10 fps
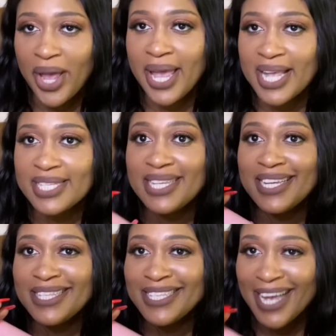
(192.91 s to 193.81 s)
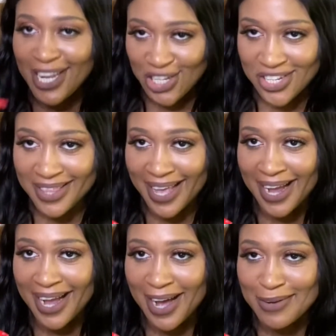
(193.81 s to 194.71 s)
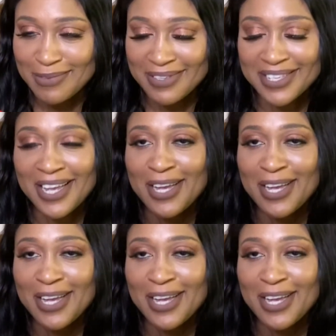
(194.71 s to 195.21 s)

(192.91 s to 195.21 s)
It's the intention that counts.